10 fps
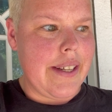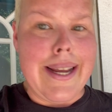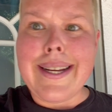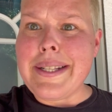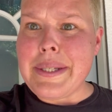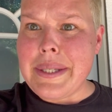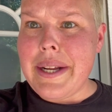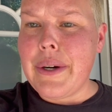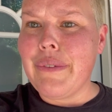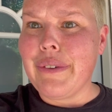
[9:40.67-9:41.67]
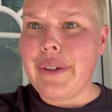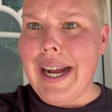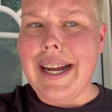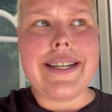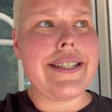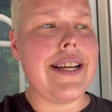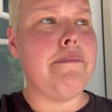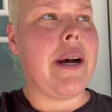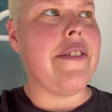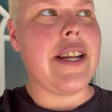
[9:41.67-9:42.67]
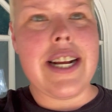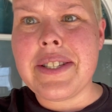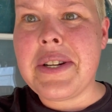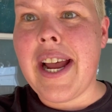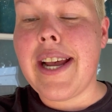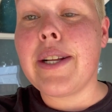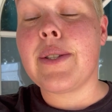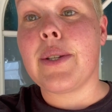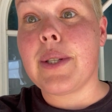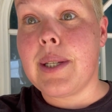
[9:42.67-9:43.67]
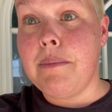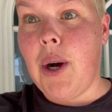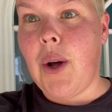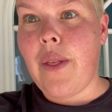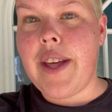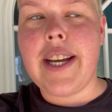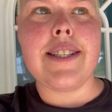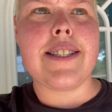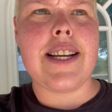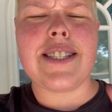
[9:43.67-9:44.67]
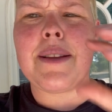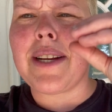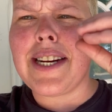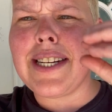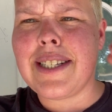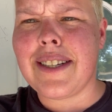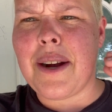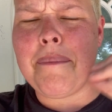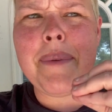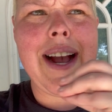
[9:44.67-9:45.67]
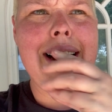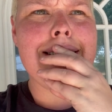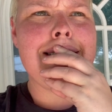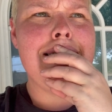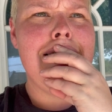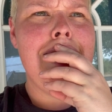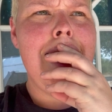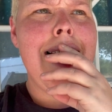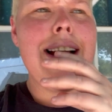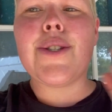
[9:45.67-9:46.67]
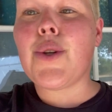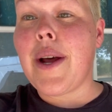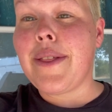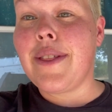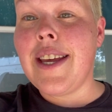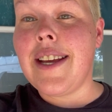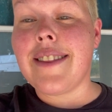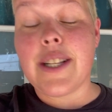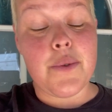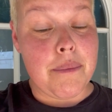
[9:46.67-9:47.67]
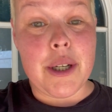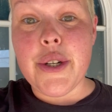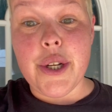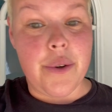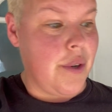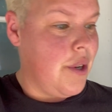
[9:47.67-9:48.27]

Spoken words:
it can sit overnight, and by the next day it's a small thing instead of something I need to compact. And so I think that's what I'm going to do.